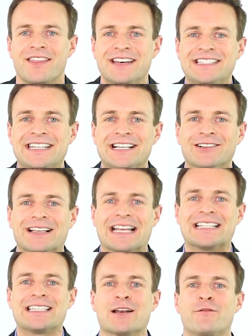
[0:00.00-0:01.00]
the deal
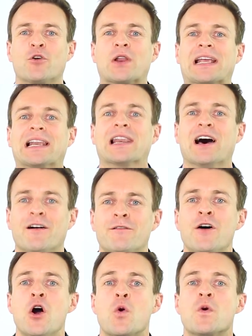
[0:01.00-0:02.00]
instead of falling in
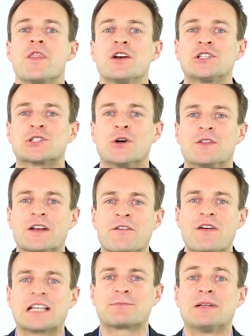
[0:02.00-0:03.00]
love with the return on
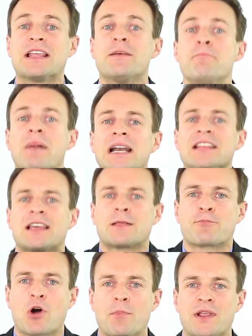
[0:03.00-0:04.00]
investment and the money that
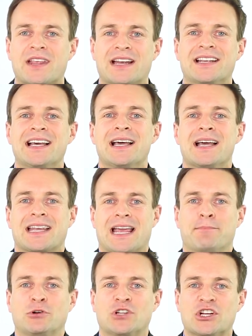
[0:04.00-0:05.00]
the property can
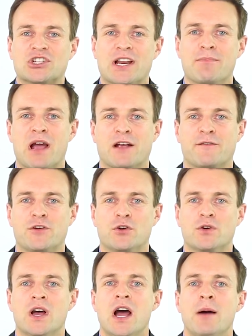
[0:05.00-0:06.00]
potentially make for
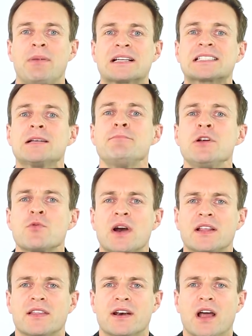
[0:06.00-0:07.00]
you. By simply
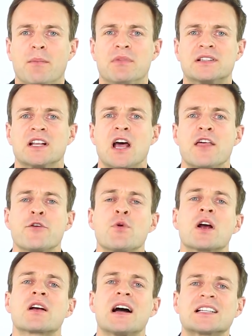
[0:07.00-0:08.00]
running the numbers
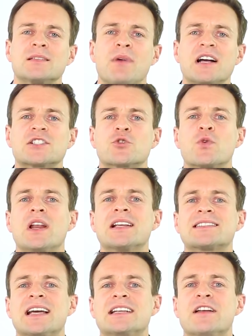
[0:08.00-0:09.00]
through a customized real
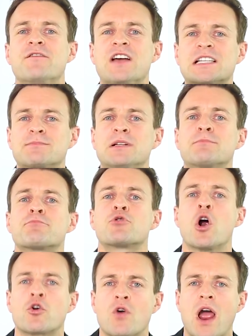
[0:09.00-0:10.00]
estate investment
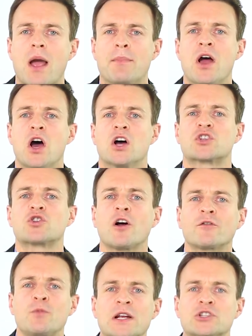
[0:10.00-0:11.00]
program, a
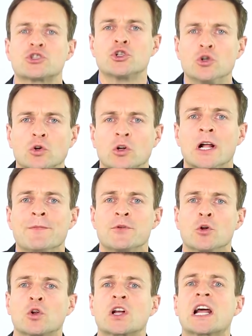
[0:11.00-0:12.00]
software tool,
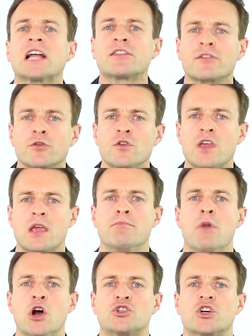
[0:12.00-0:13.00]
you'll cut through the
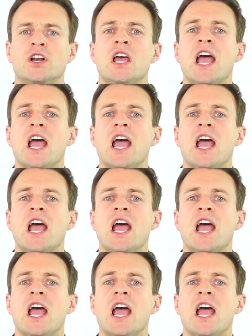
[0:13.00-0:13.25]
emotion